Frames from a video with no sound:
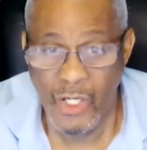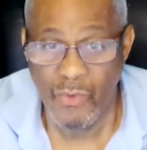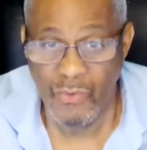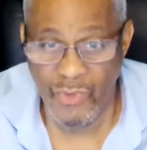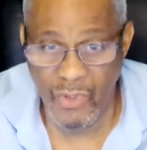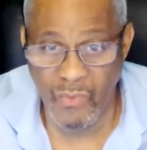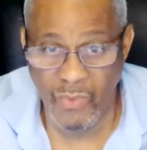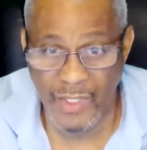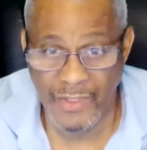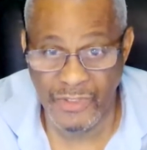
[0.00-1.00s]
No
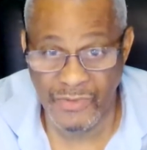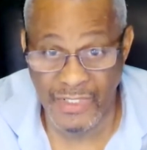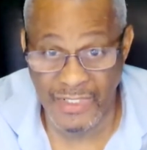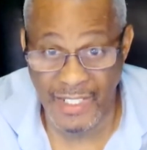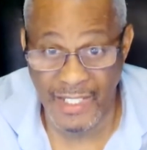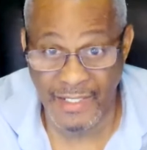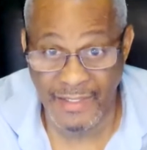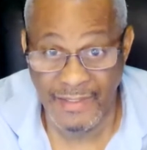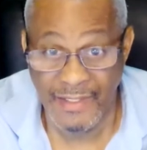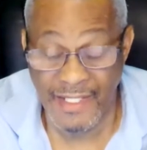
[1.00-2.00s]
one to this day
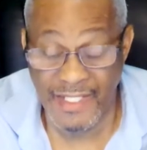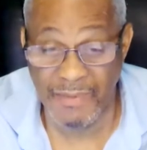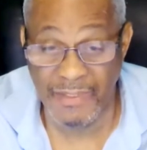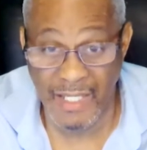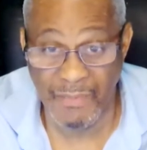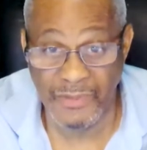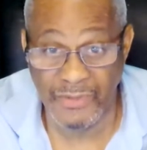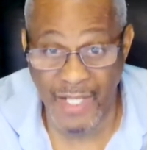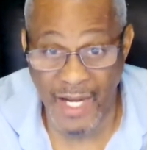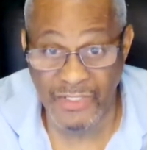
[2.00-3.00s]
has been able to
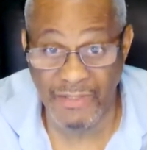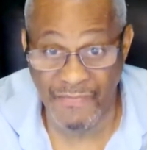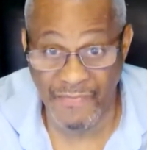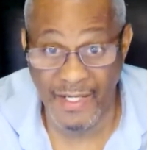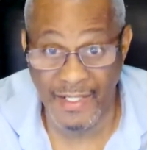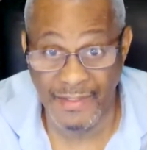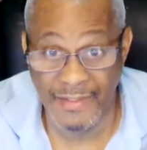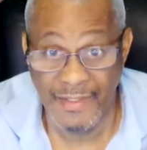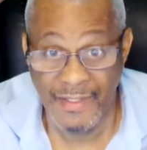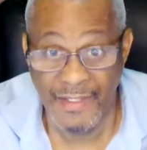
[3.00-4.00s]
actually find
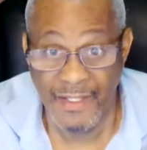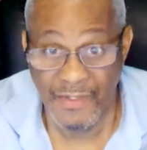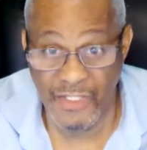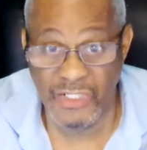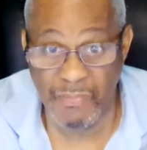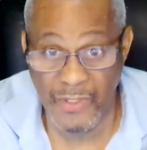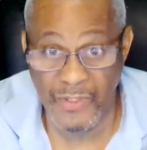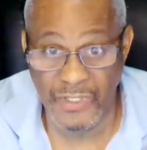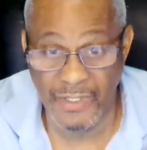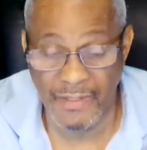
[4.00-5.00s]
this
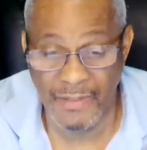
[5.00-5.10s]
person.